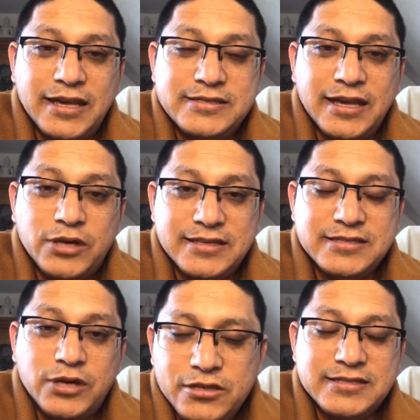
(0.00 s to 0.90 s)
and
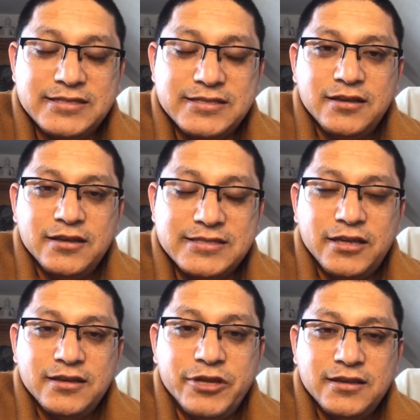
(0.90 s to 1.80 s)
this
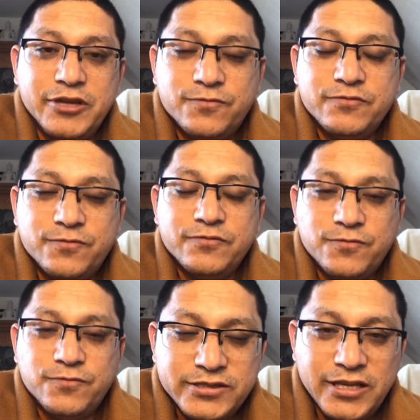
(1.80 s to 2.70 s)

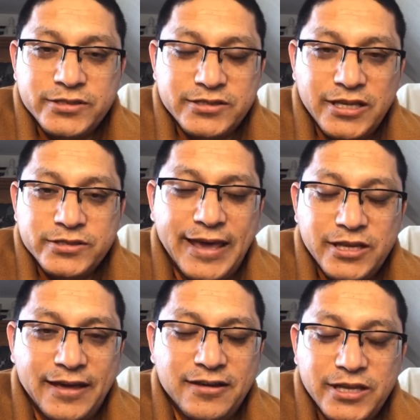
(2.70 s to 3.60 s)
reinforces if we
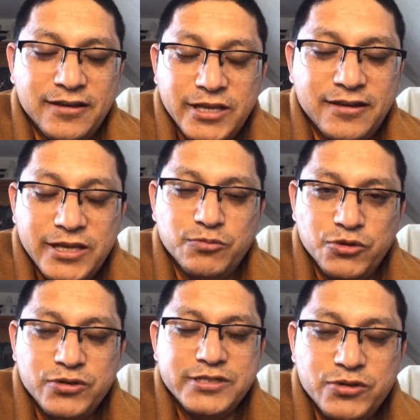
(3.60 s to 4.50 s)
have a
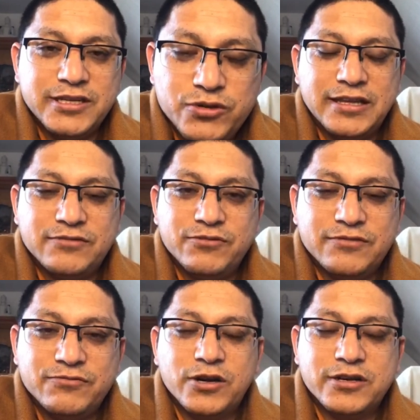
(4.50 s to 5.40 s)
community that we
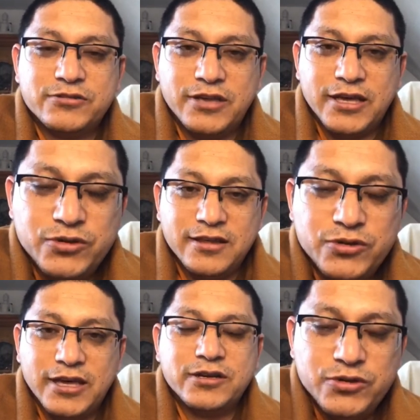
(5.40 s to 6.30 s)
work together,
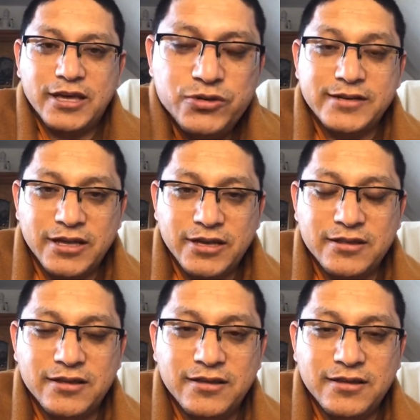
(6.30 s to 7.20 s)
practice
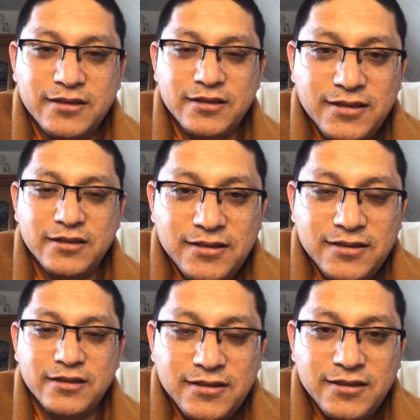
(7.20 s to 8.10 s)
together.
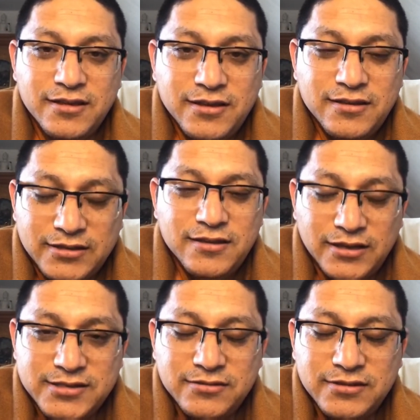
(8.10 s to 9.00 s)
And
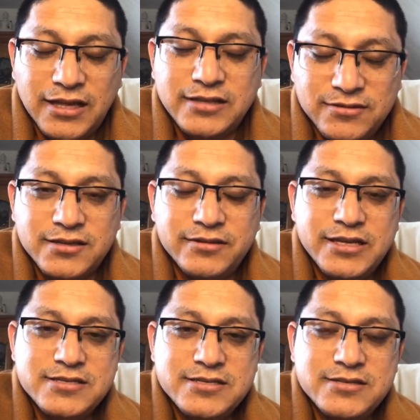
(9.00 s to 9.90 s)
that's that's the
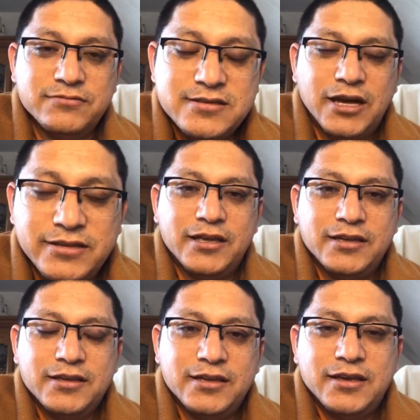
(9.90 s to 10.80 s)
reason why
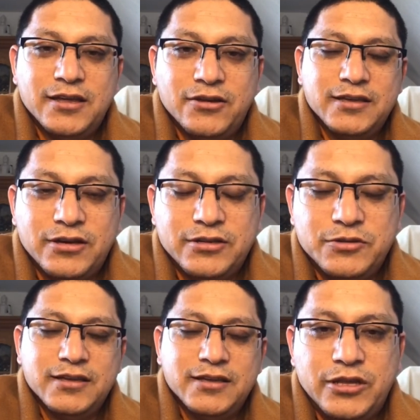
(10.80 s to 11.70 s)
you know
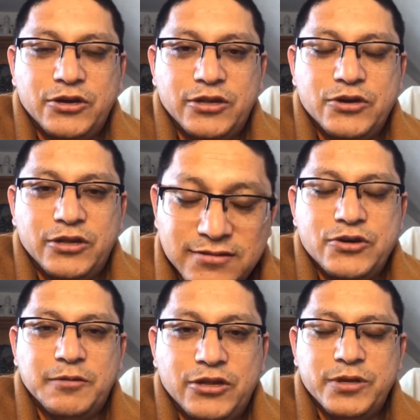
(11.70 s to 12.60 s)
you may notice that
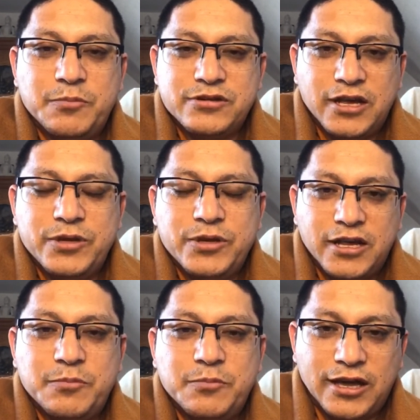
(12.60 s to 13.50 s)
I have been trying
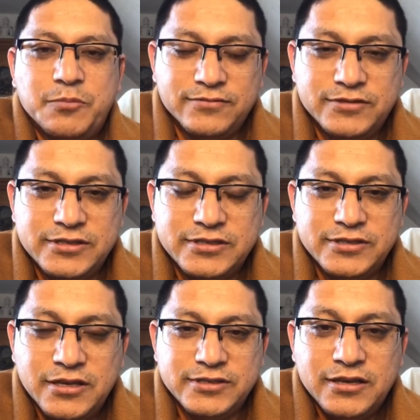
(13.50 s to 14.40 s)
to have this
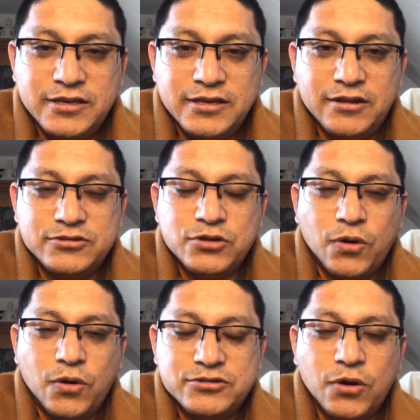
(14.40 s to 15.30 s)
uh,
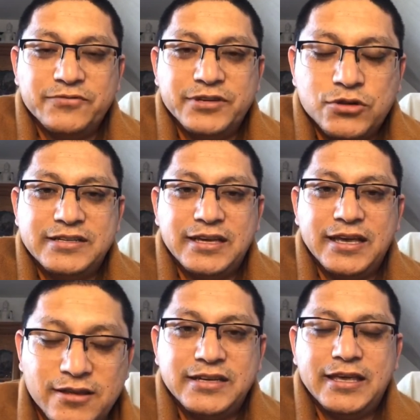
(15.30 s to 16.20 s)
talks every
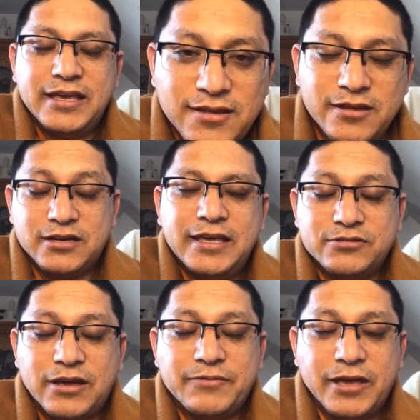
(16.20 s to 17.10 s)
day and trying
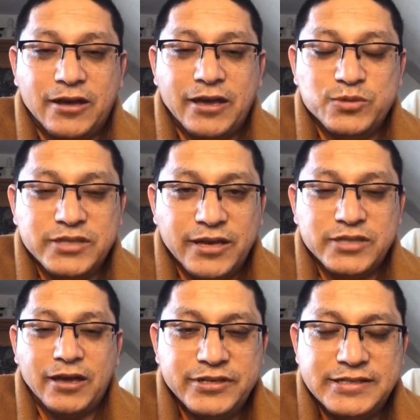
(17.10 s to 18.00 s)
to have almost
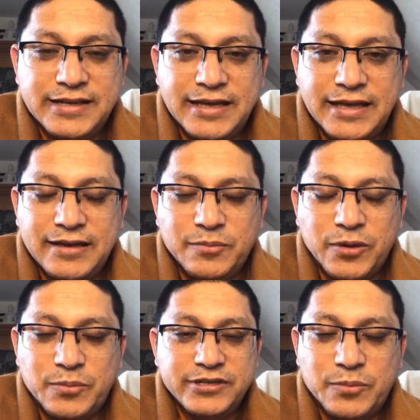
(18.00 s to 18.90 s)
every day
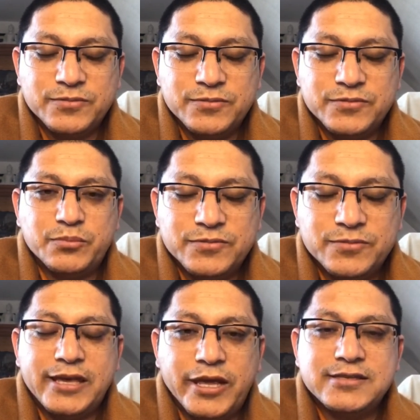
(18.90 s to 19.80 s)
apart from some
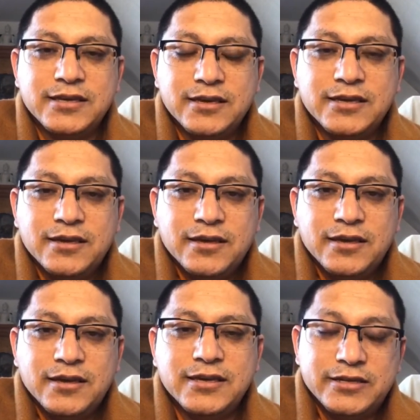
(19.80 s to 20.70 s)
breaks
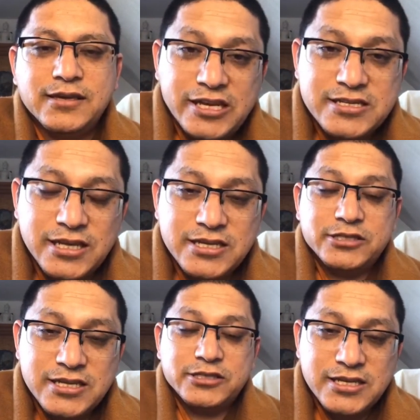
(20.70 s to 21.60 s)
and a
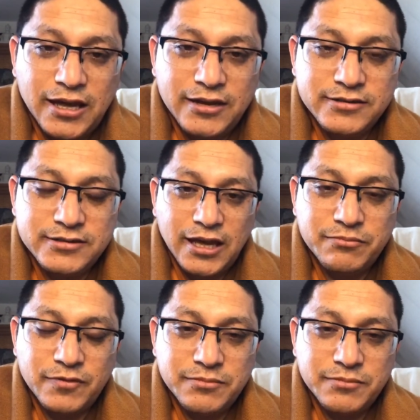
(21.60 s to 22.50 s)
chanting and
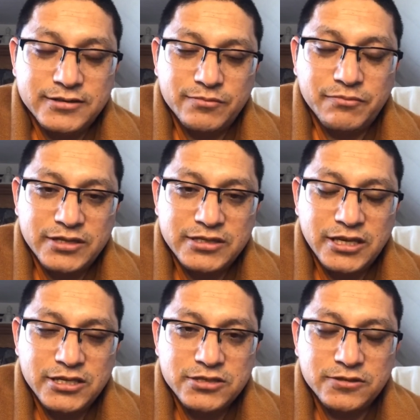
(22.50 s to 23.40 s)
um, guided
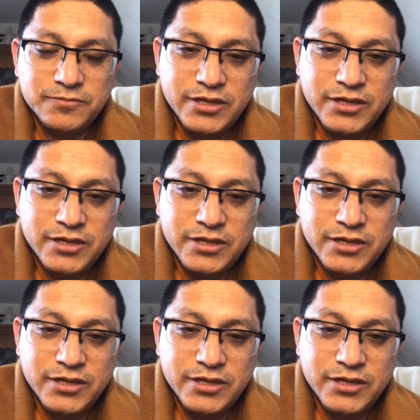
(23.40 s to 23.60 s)
meditation